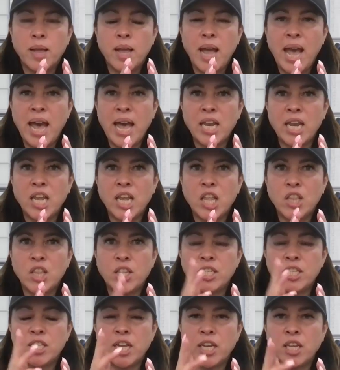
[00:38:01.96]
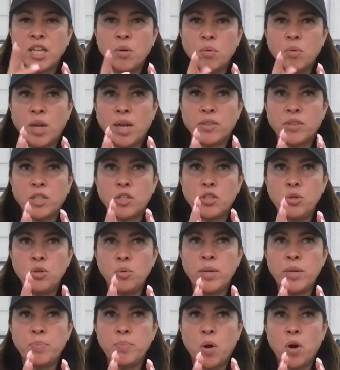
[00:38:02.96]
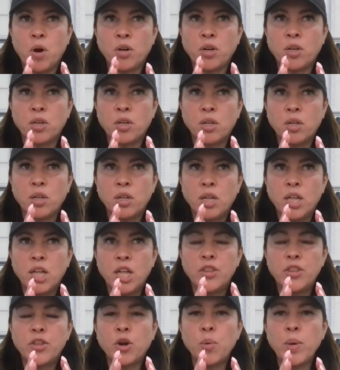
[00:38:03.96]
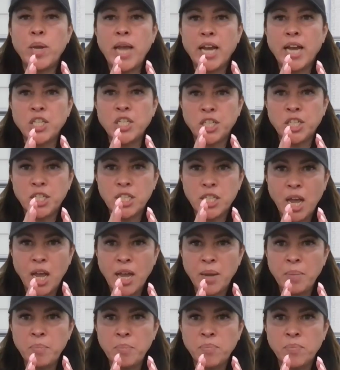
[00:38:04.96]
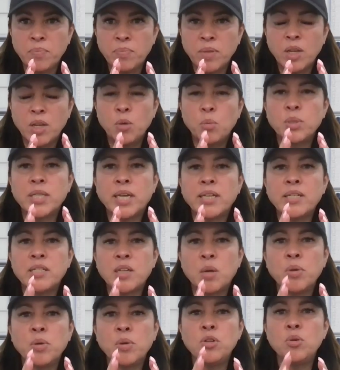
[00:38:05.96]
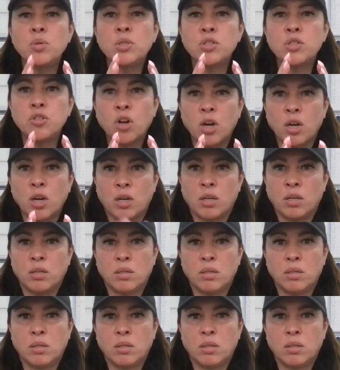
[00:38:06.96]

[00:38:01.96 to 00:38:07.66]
at the 2-week mark, their reaction time was like someone who was drunk.